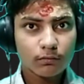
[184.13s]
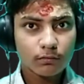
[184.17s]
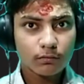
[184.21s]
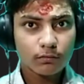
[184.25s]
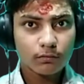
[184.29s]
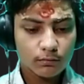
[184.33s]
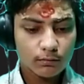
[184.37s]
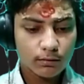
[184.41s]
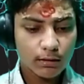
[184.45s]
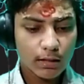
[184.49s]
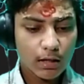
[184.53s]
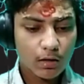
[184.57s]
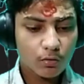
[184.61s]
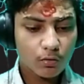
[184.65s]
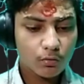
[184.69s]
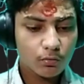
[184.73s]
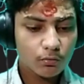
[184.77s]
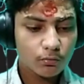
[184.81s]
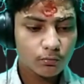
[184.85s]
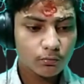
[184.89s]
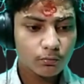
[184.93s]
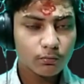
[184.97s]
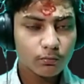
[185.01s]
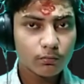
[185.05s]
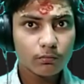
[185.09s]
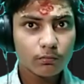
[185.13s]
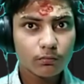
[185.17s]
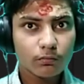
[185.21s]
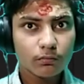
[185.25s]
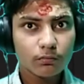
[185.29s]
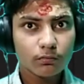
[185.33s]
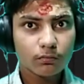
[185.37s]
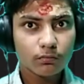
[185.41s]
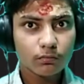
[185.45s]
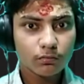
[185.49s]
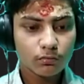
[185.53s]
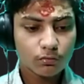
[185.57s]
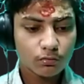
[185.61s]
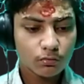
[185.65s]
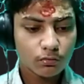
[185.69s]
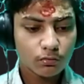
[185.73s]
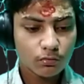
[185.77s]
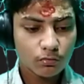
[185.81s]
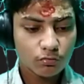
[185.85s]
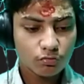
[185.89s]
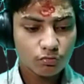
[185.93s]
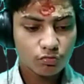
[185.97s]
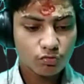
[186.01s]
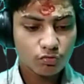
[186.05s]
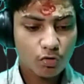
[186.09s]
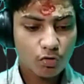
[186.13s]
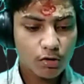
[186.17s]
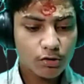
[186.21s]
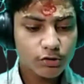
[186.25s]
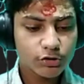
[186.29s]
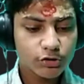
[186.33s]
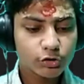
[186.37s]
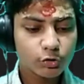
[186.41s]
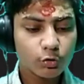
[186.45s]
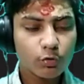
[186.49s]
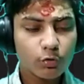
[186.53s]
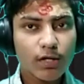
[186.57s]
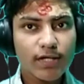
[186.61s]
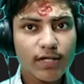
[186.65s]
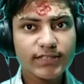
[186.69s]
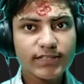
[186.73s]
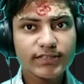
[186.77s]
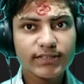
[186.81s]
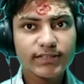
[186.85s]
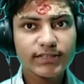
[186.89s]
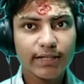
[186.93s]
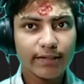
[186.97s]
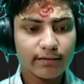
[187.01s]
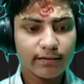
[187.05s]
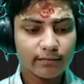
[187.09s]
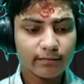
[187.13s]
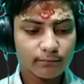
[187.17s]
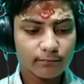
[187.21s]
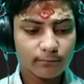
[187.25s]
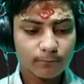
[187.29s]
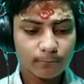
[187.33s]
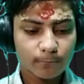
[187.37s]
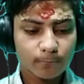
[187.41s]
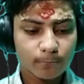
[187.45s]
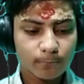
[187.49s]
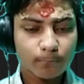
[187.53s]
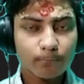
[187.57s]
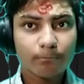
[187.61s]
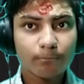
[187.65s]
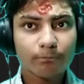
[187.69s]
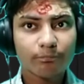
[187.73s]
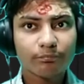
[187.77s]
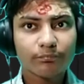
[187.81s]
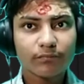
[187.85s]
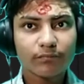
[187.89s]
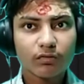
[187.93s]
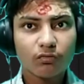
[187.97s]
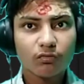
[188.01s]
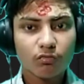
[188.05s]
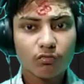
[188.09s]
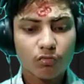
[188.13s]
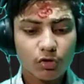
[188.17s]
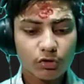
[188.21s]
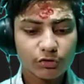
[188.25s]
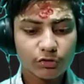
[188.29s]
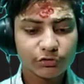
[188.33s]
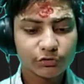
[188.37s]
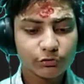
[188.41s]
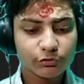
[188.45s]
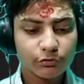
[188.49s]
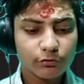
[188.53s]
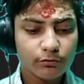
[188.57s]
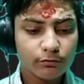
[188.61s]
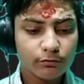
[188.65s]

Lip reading: Now what should I send? What should